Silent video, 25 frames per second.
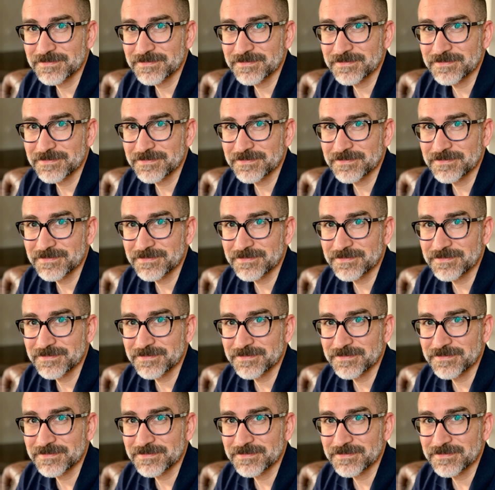
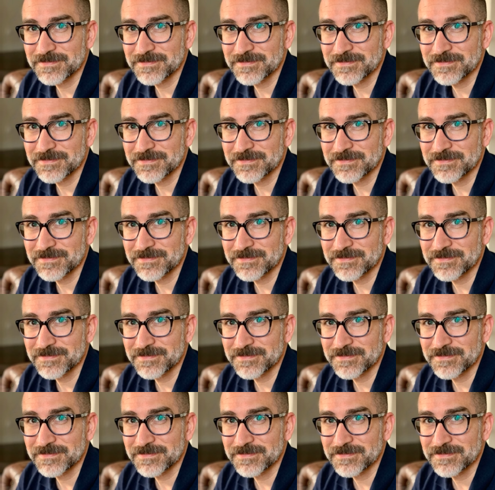
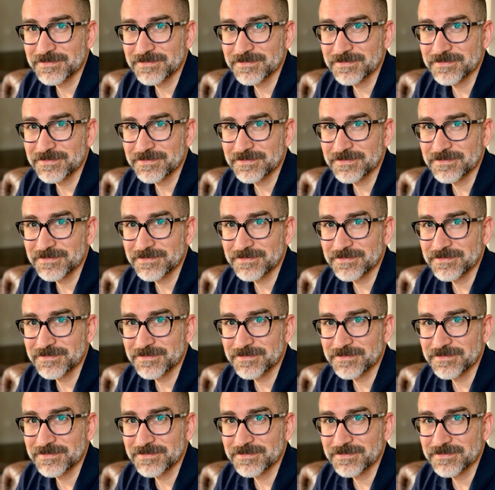
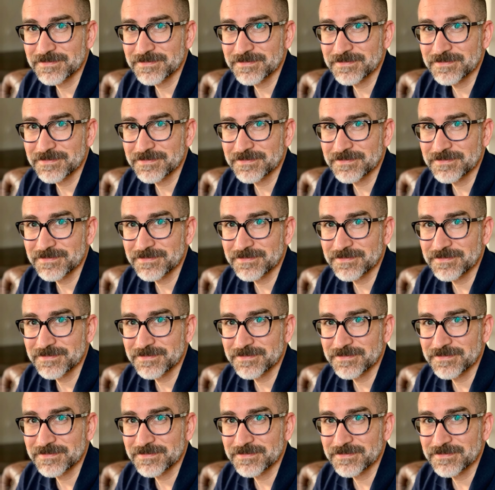(no lip movement)